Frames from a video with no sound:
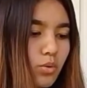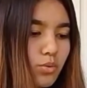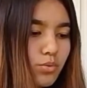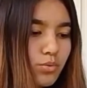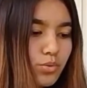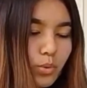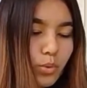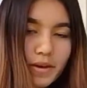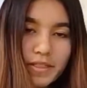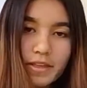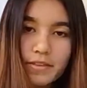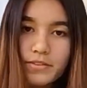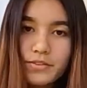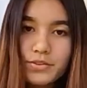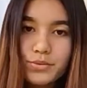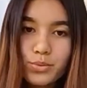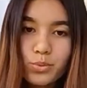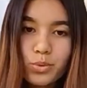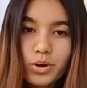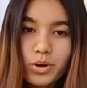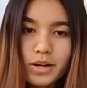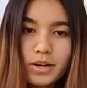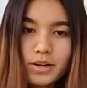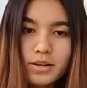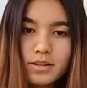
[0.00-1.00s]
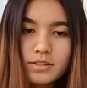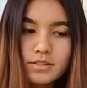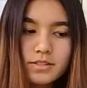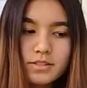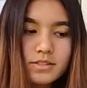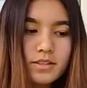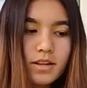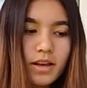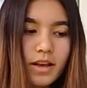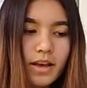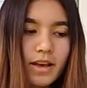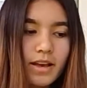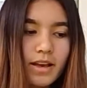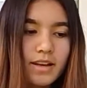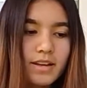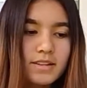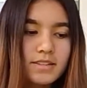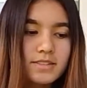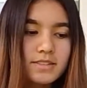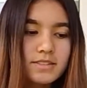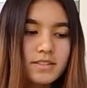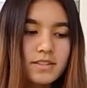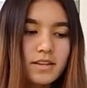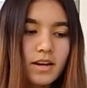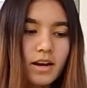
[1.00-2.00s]
The way that this works,
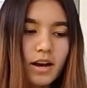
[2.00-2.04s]
and